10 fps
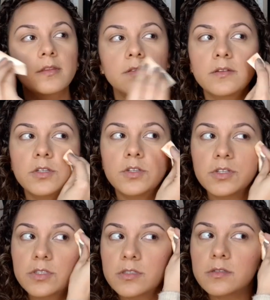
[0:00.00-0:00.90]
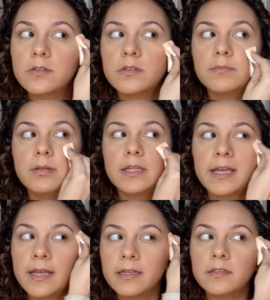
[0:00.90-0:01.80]
So you
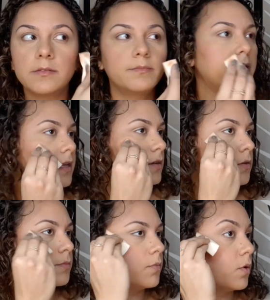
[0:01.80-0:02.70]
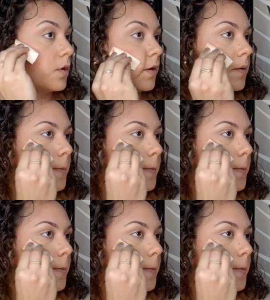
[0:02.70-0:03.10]
blend to make it look more